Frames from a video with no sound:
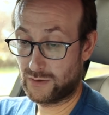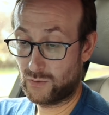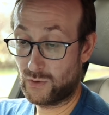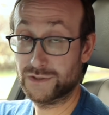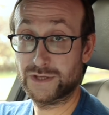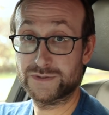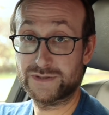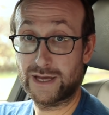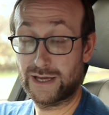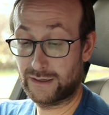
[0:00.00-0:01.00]
Whilst I was
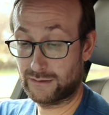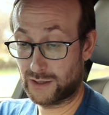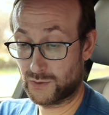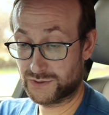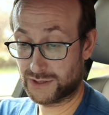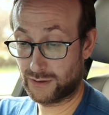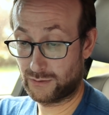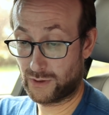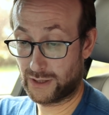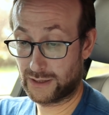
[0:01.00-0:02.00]
there, I
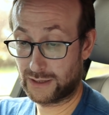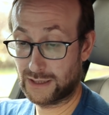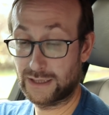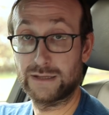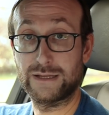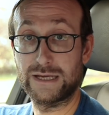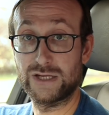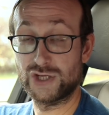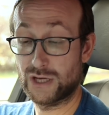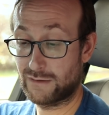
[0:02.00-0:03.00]
also cleaned the
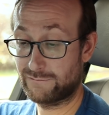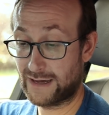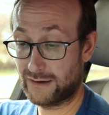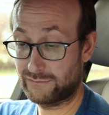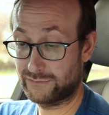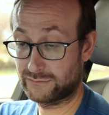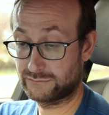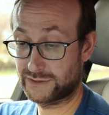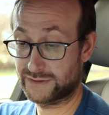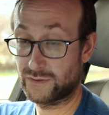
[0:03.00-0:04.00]
EGR valve,
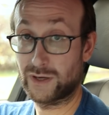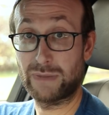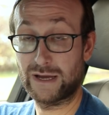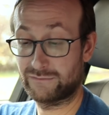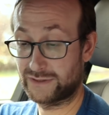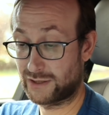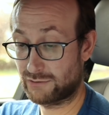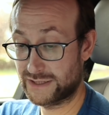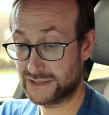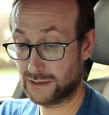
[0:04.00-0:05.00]
so that's £9 for
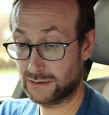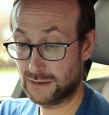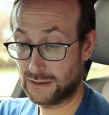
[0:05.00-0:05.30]
degreaser,